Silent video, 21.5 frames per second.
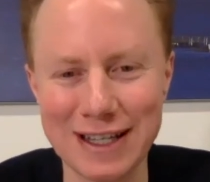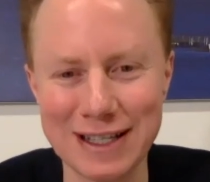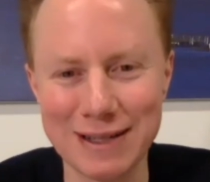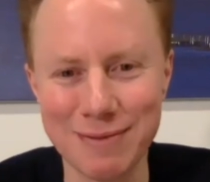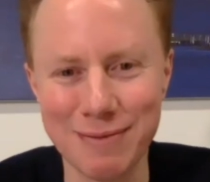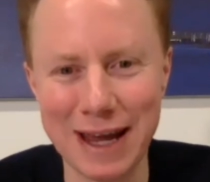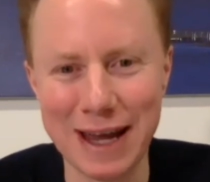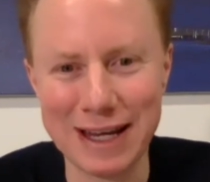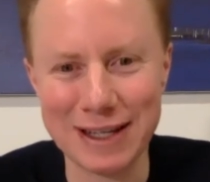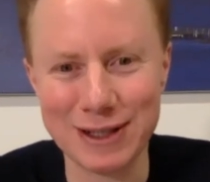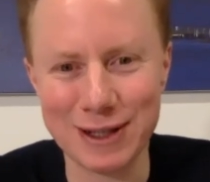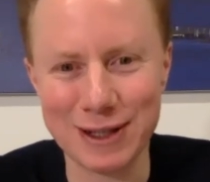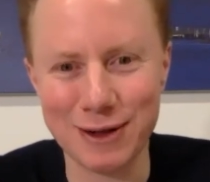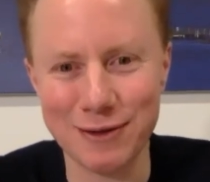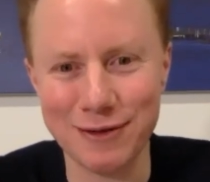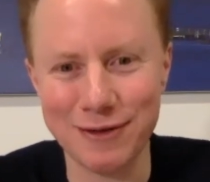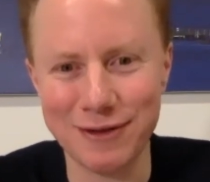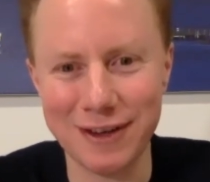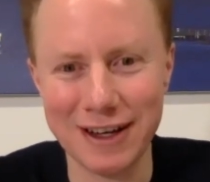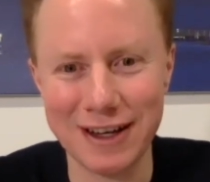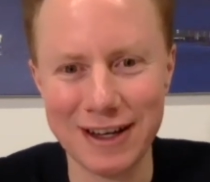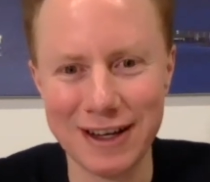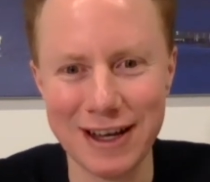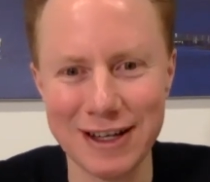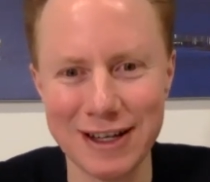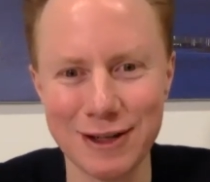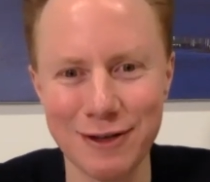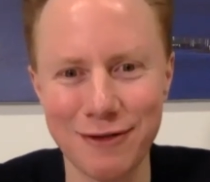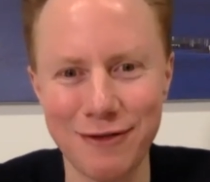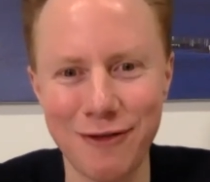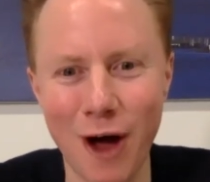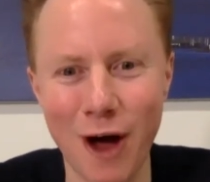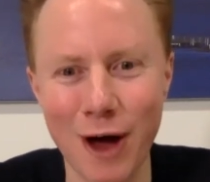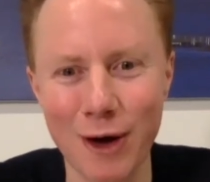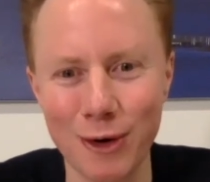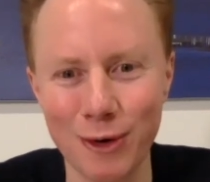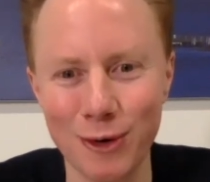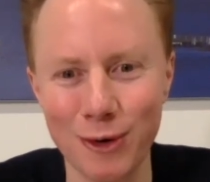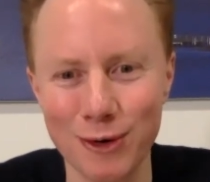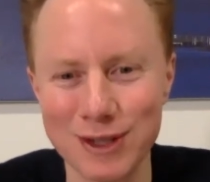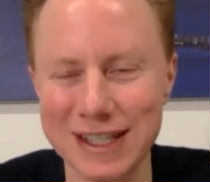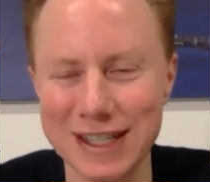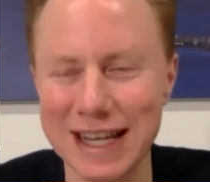to make, sort of as a
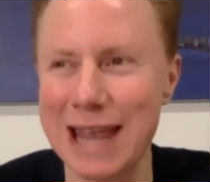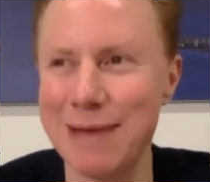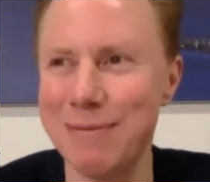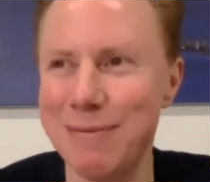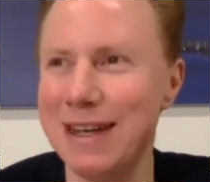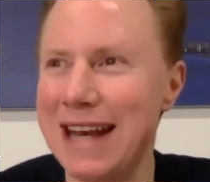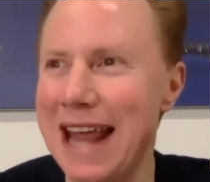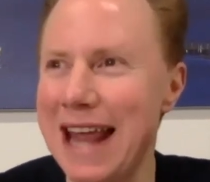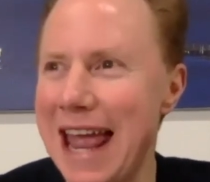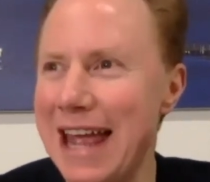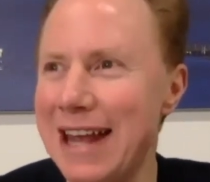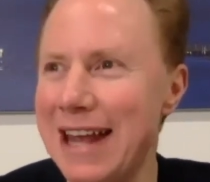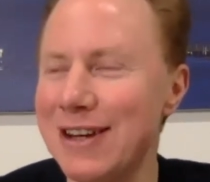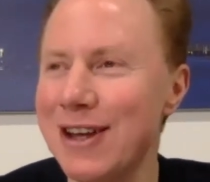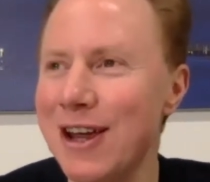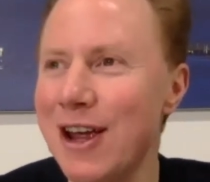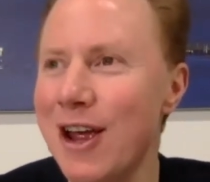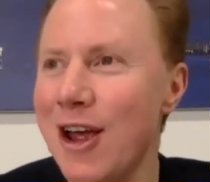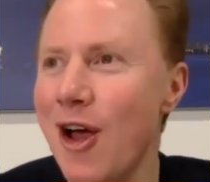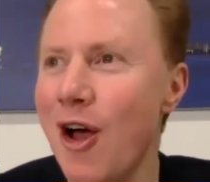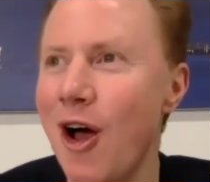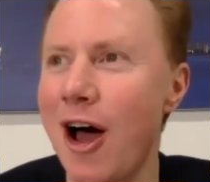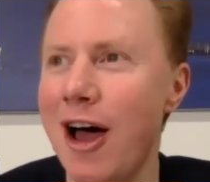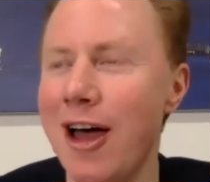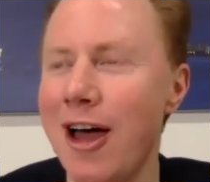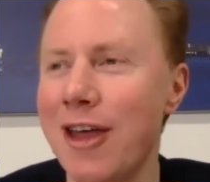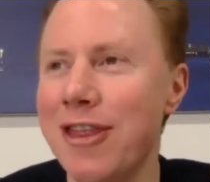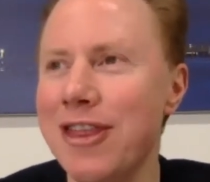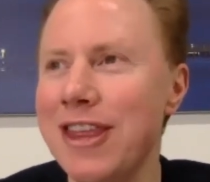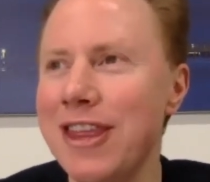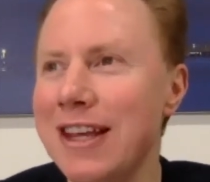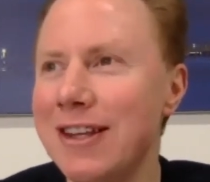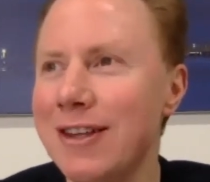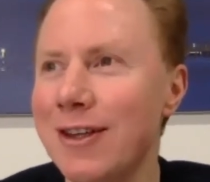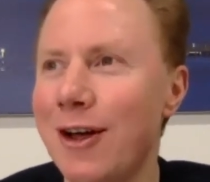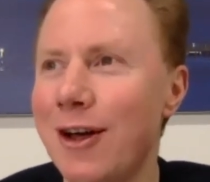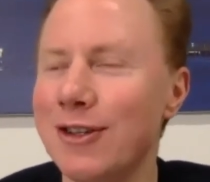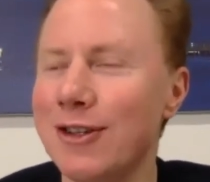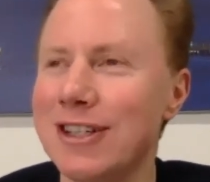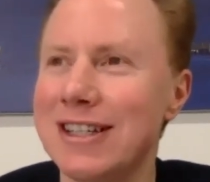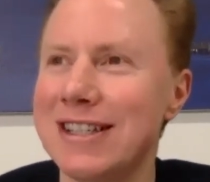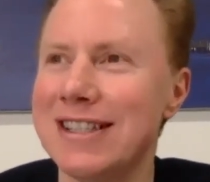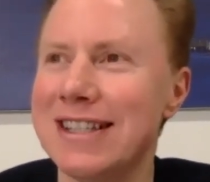final statement? And I think I
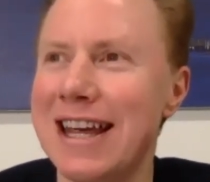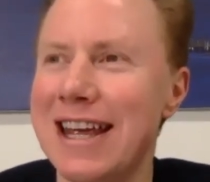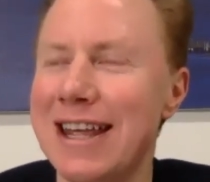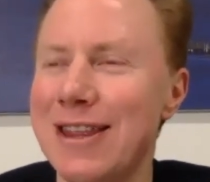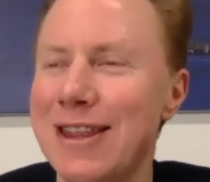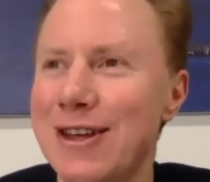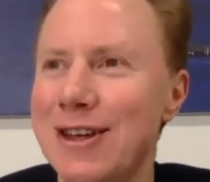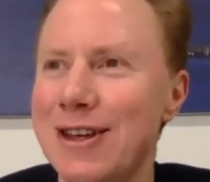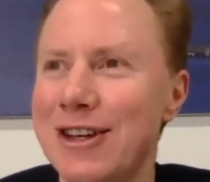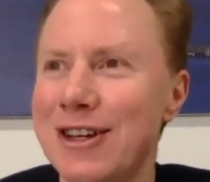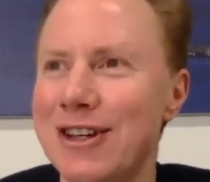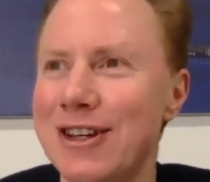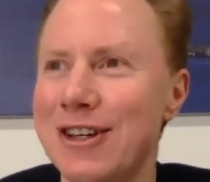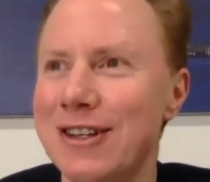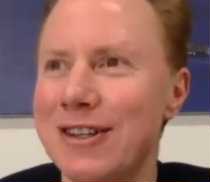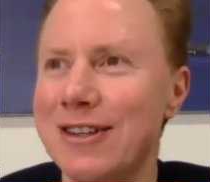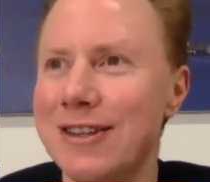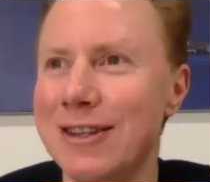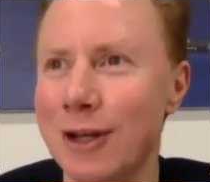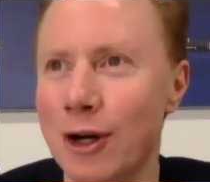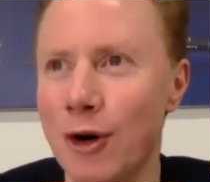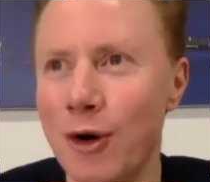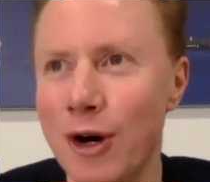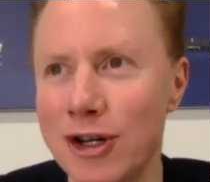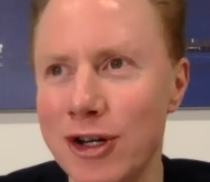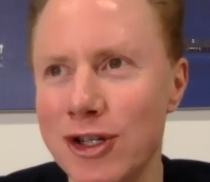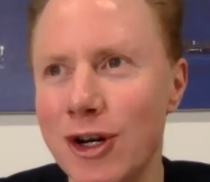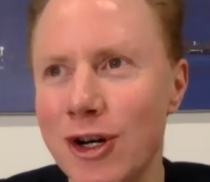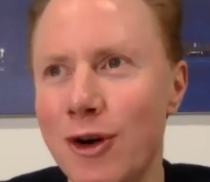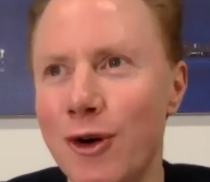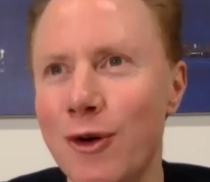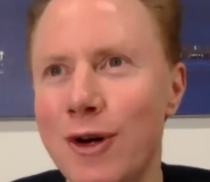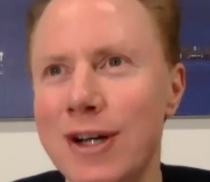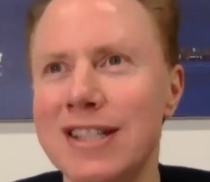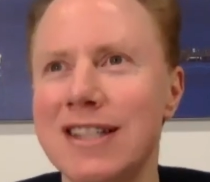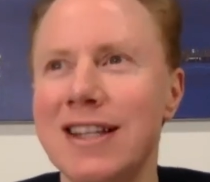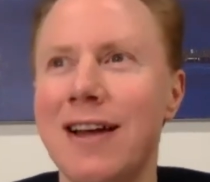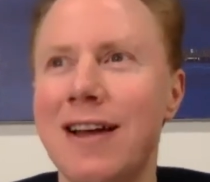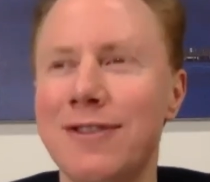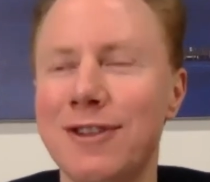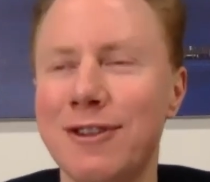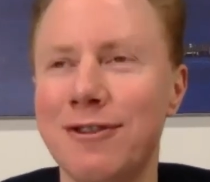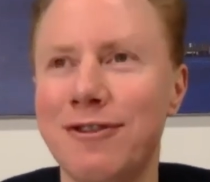was going to say the question I always
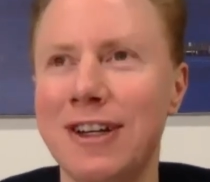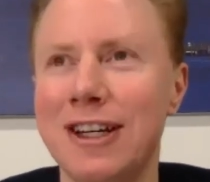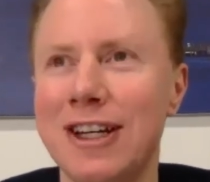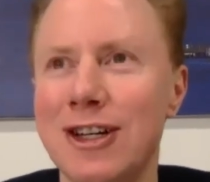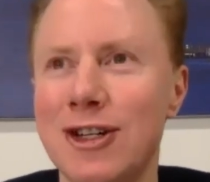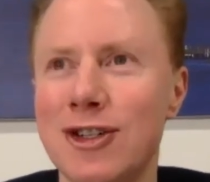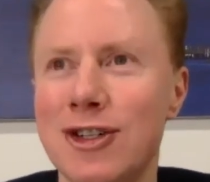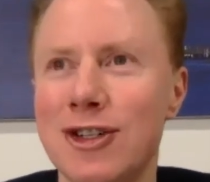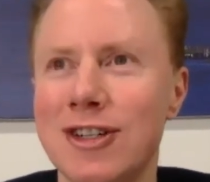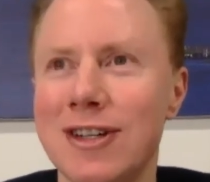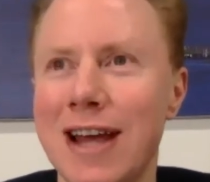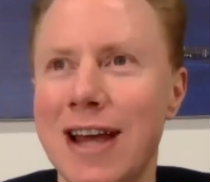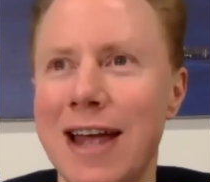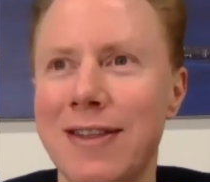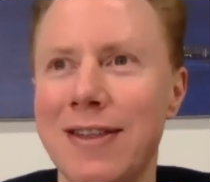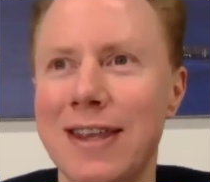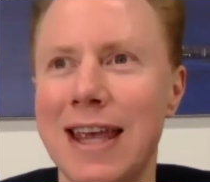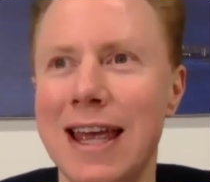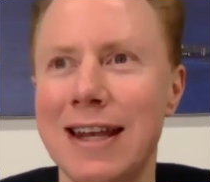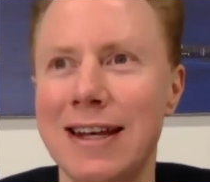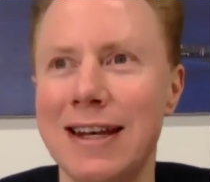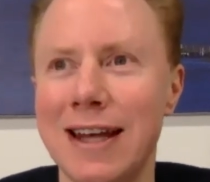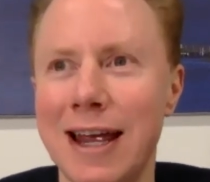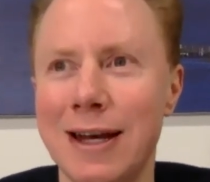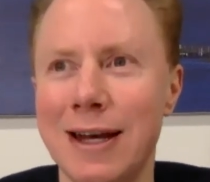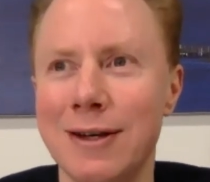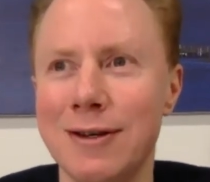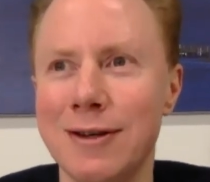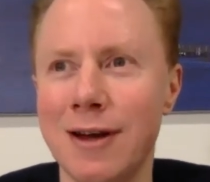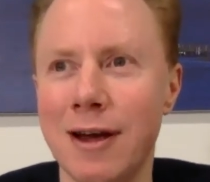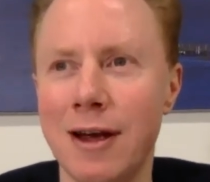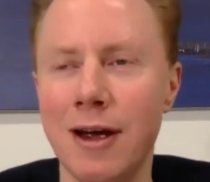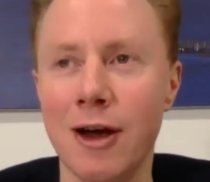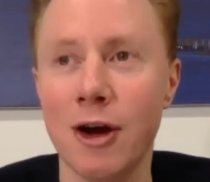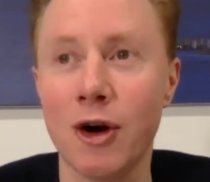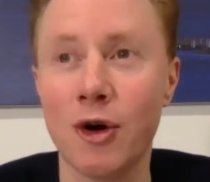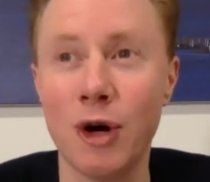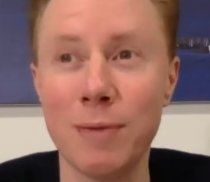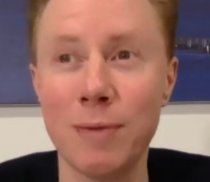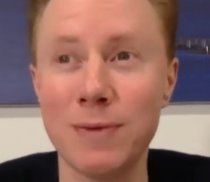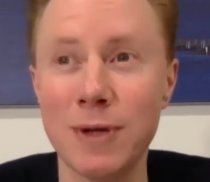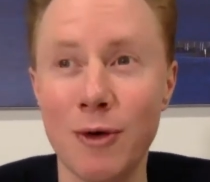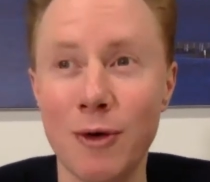love to finish at the end, and
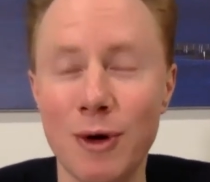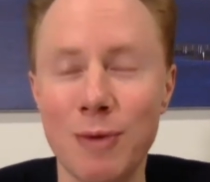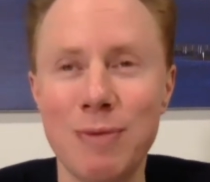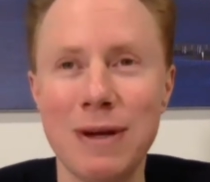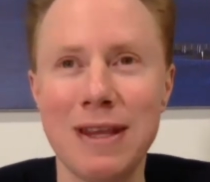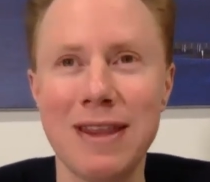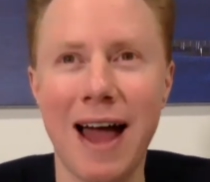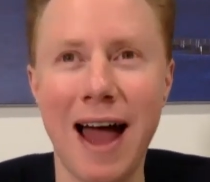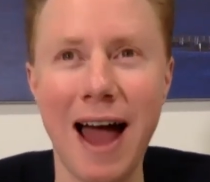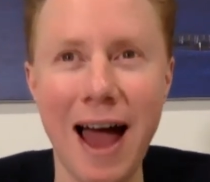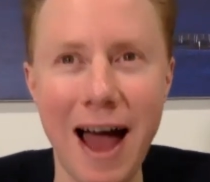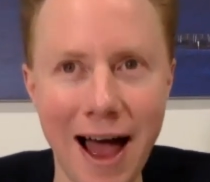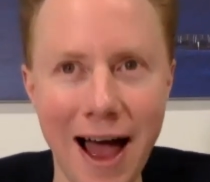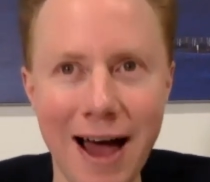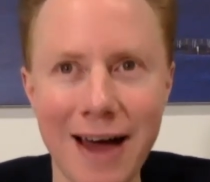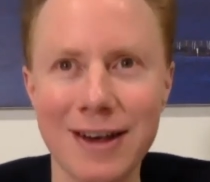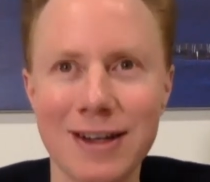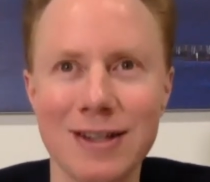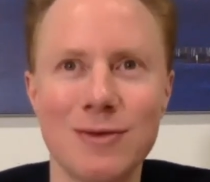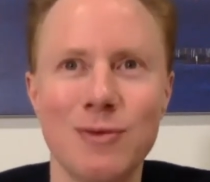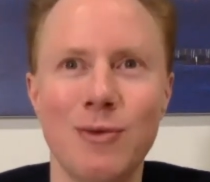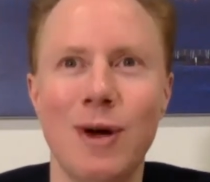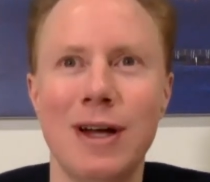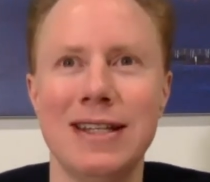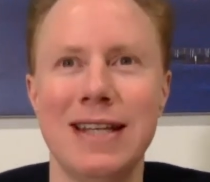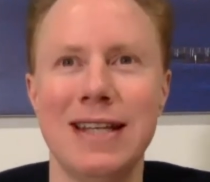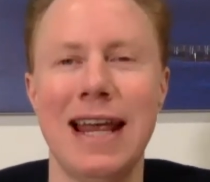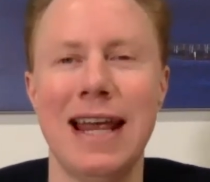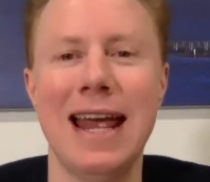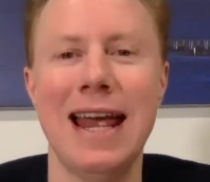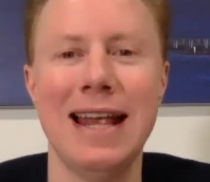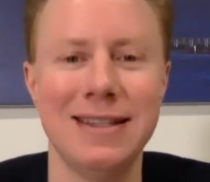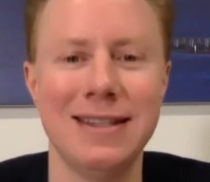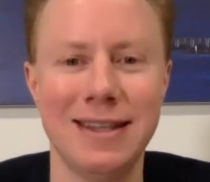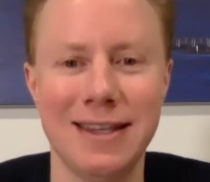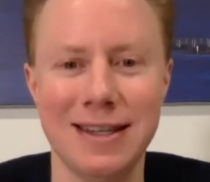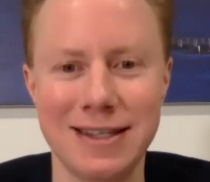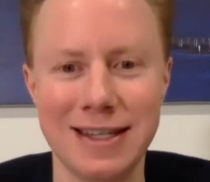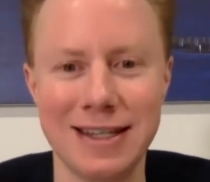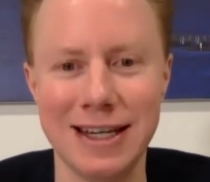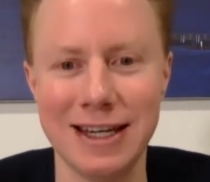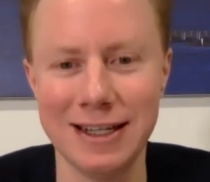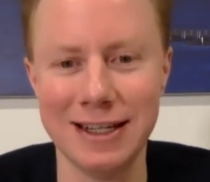crypto would be the hardest one to answer
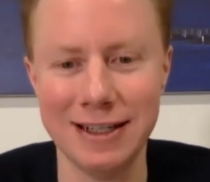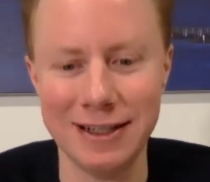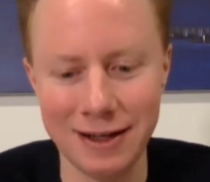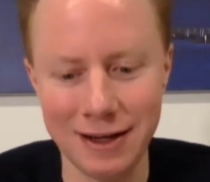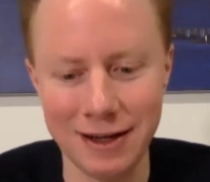this in.